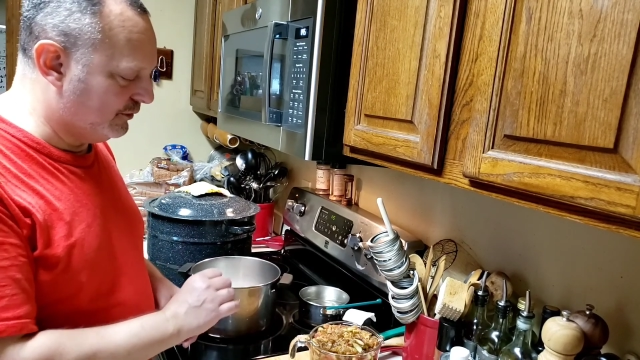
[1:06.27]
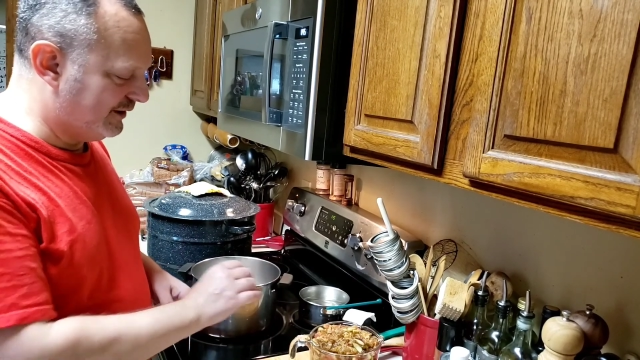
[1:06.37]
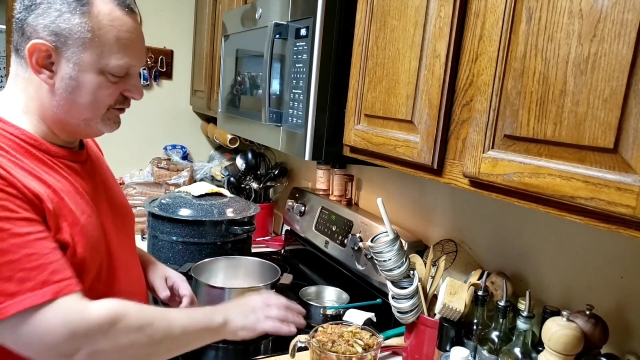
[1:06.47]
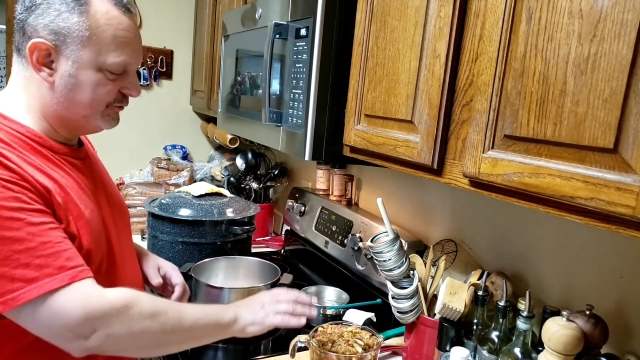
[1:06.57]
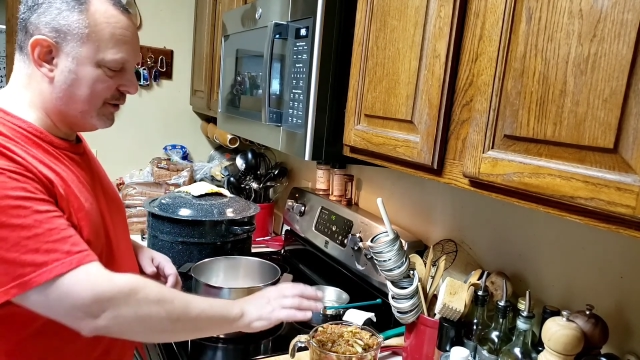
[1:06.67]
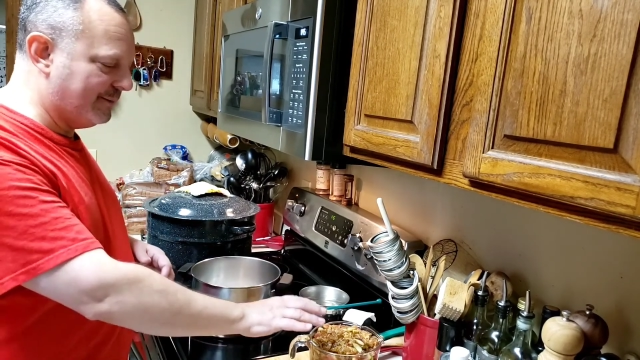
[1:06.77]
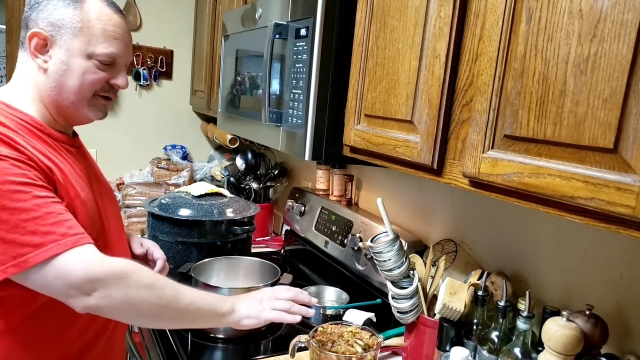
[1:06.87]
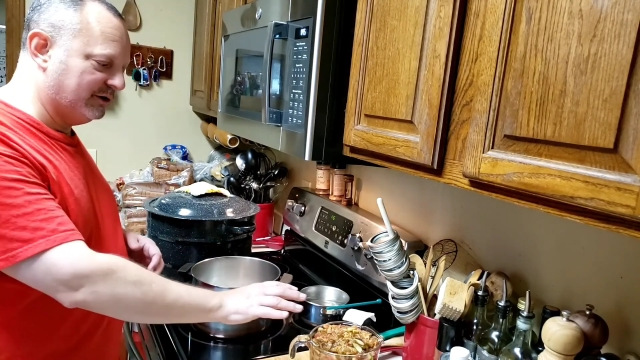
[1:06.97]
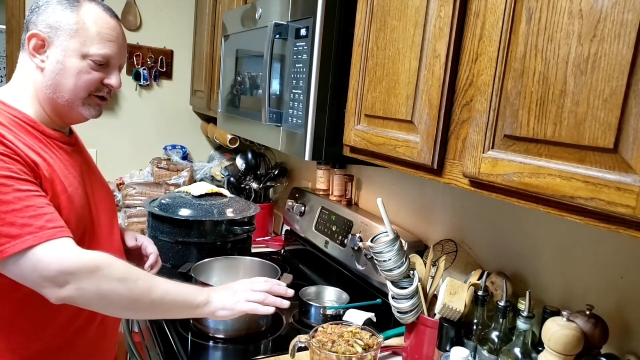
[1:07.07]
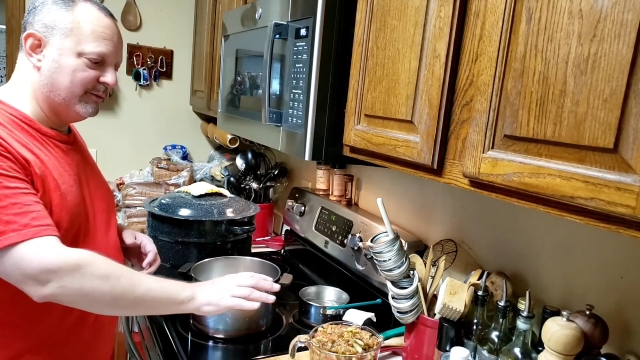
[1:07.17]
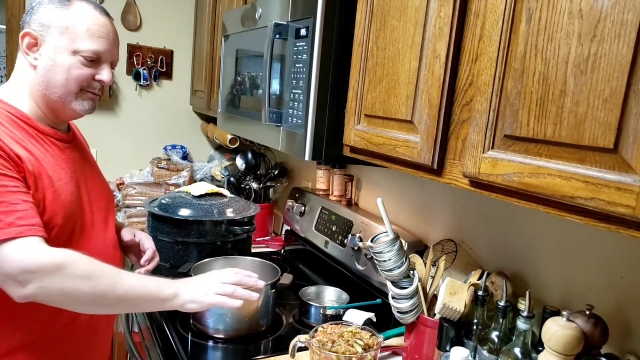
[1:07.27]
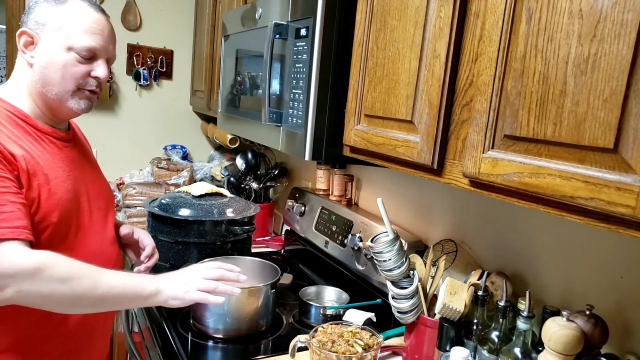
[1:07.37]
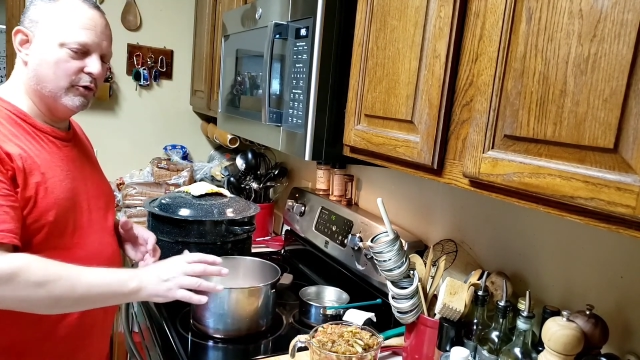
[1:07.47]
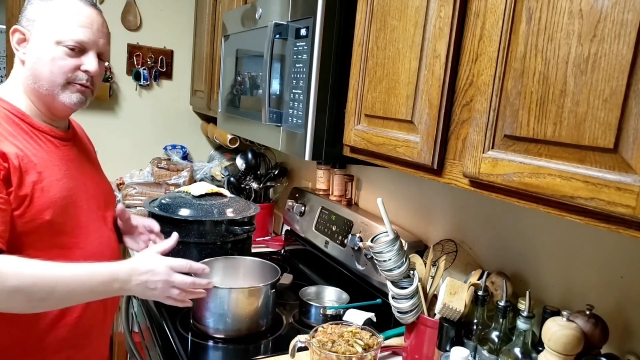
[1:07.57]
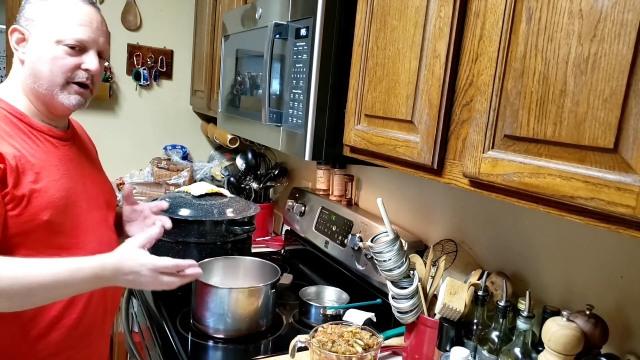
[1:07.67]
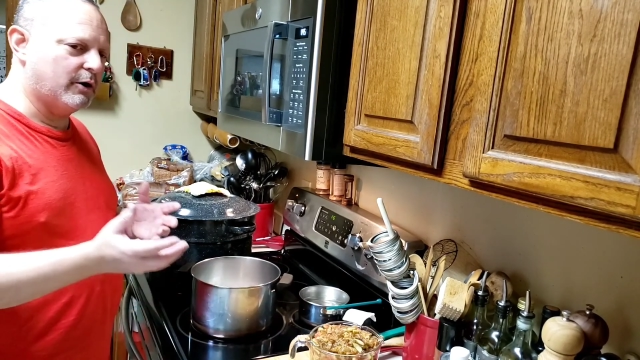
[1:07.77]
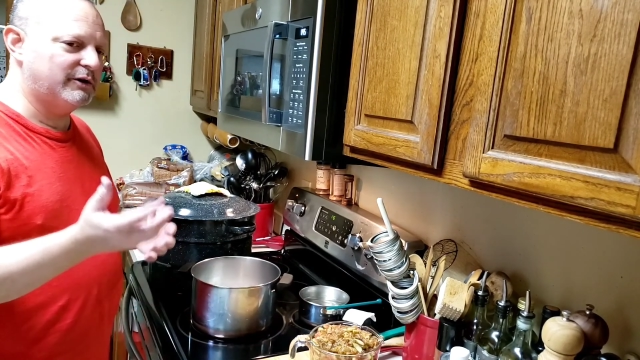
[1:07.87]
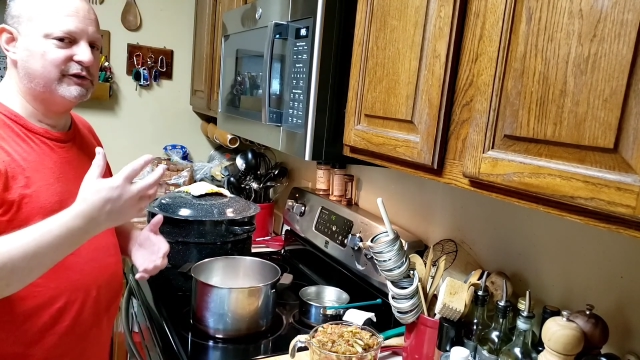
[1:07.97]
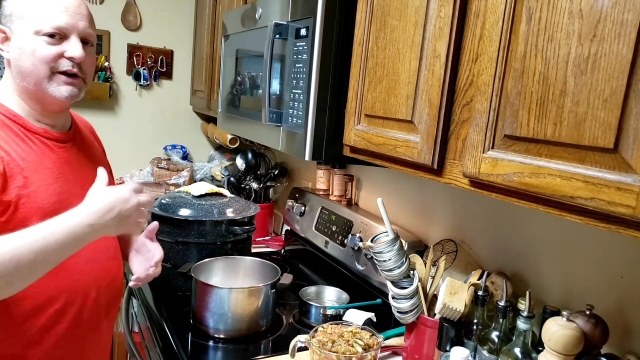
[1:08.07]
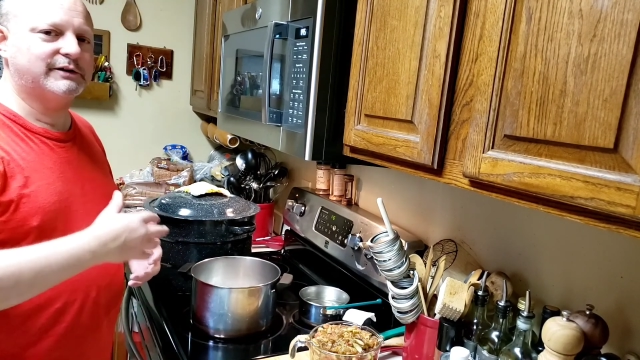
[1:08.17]
Now this is probably a little bit more, but I
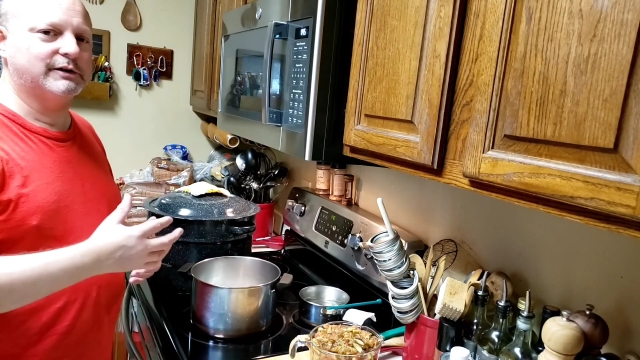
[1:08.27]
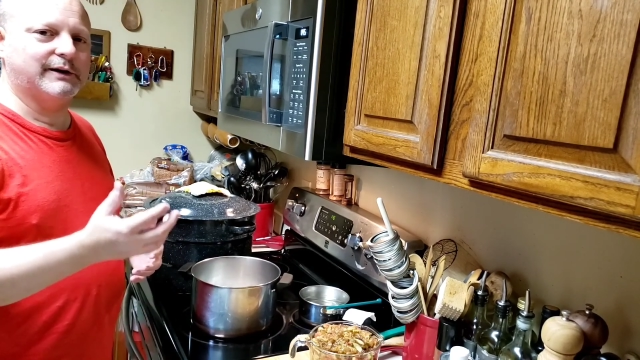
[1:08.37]
always like to